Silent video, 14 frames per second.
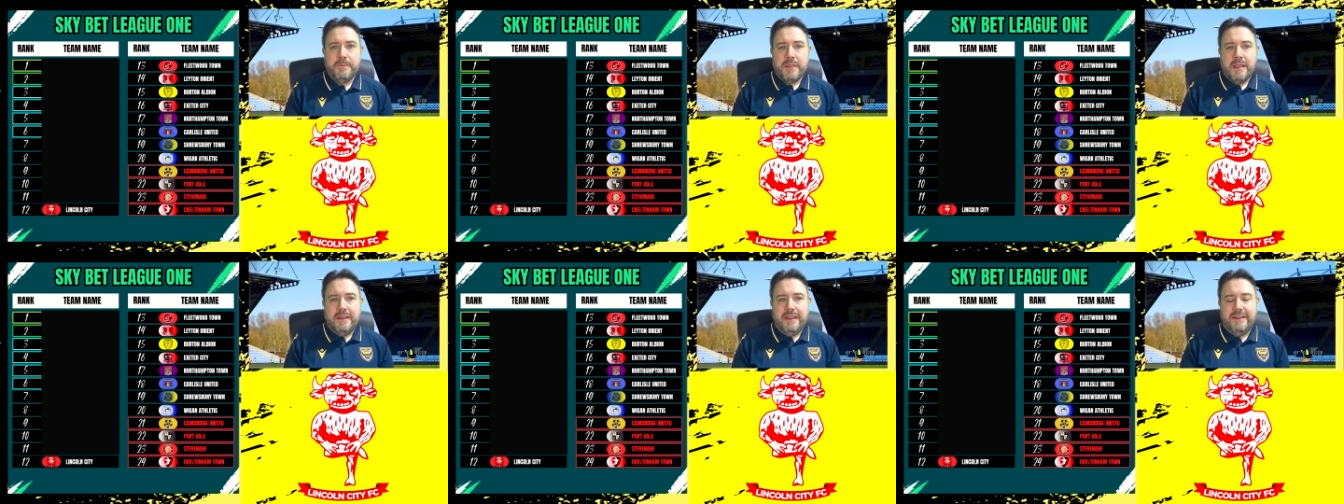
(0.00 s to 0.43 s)

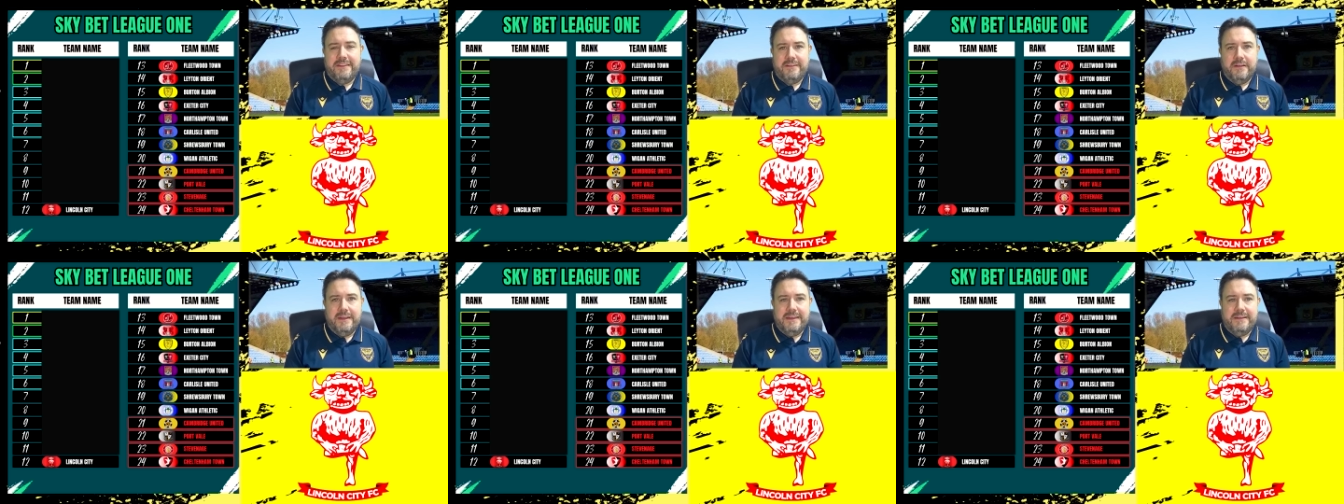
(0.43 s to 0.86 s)
they
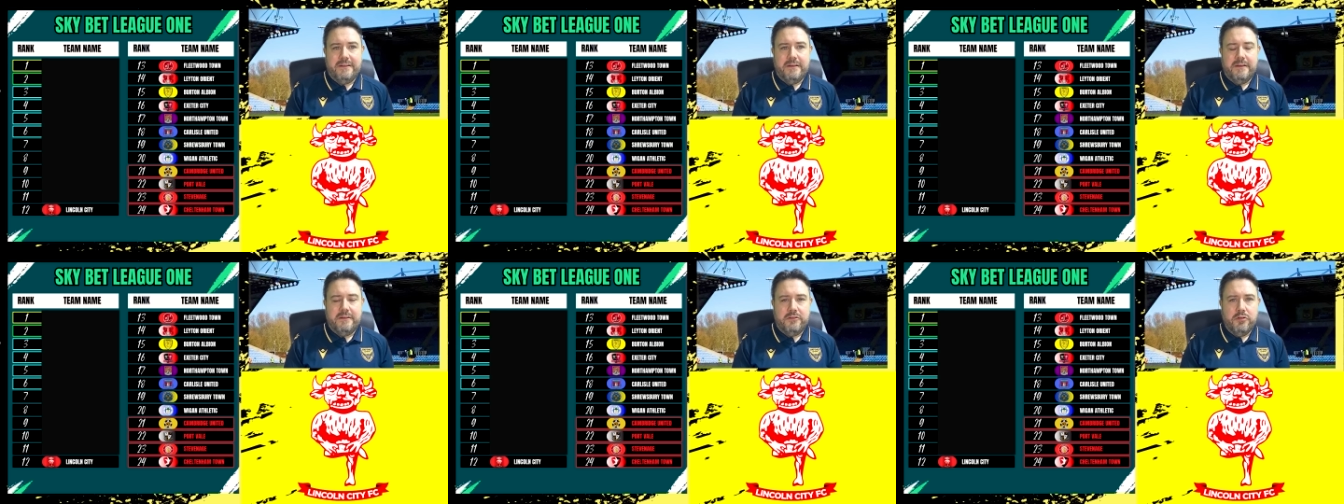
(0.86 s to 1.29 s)
certainly
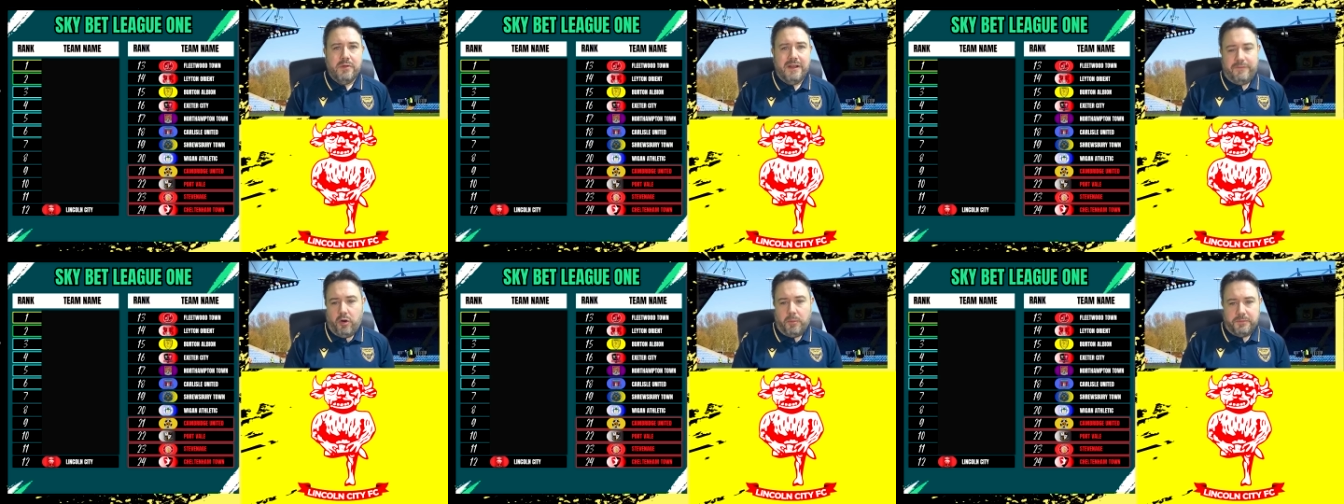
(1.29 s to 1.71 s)
do
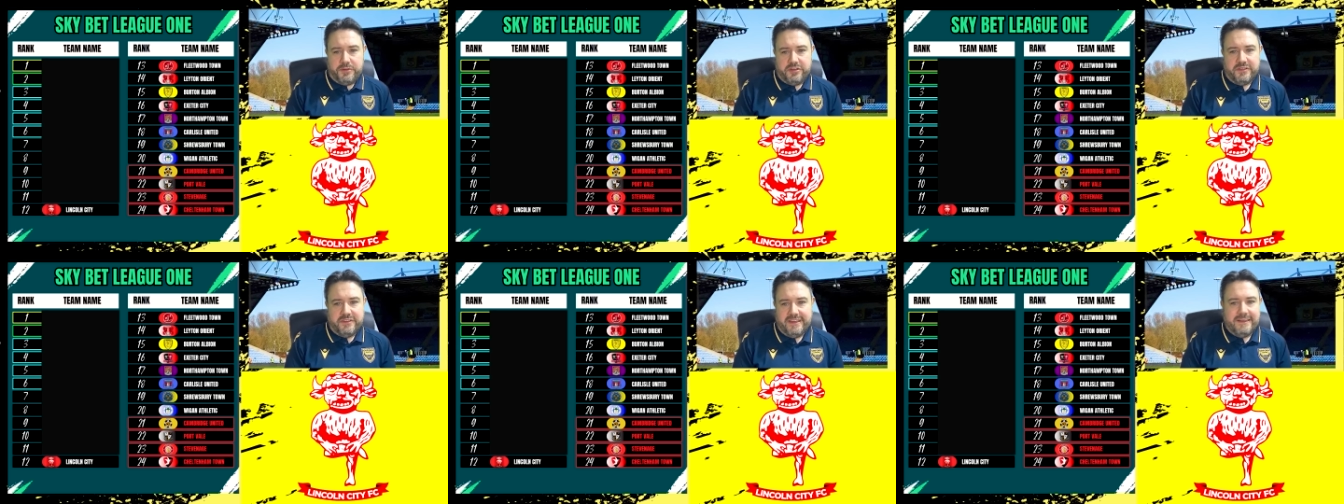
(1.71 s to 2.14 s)
have
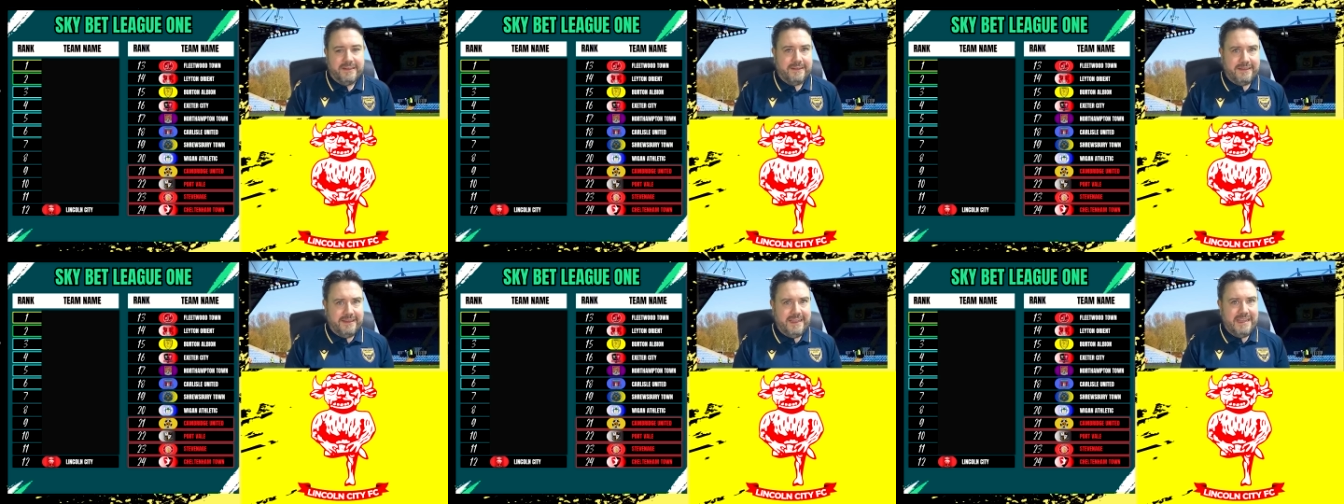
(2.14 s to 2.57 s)
options in the
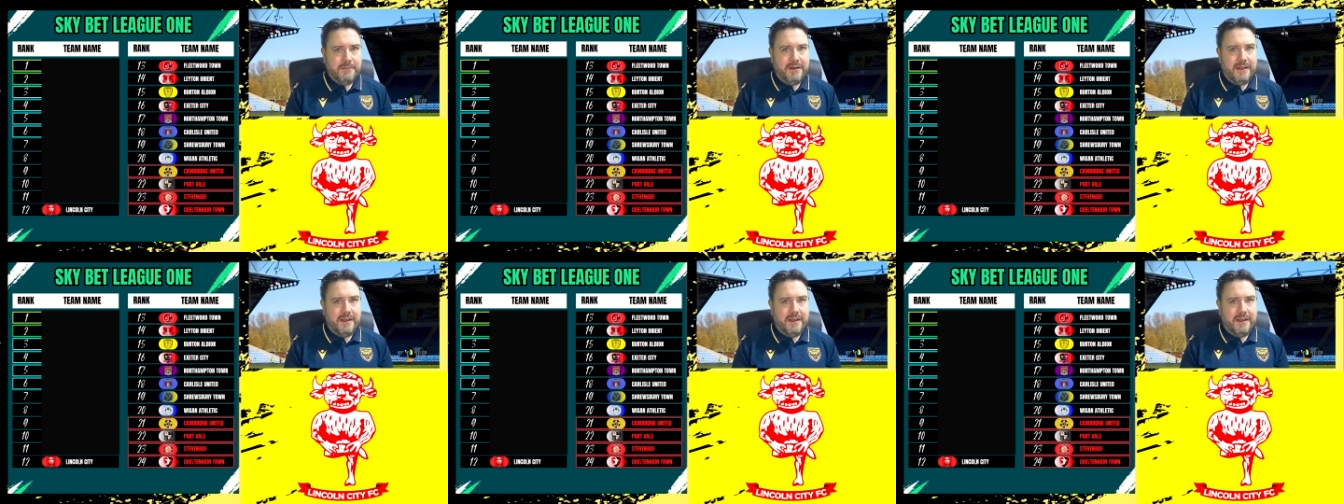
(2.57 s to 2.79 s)
team,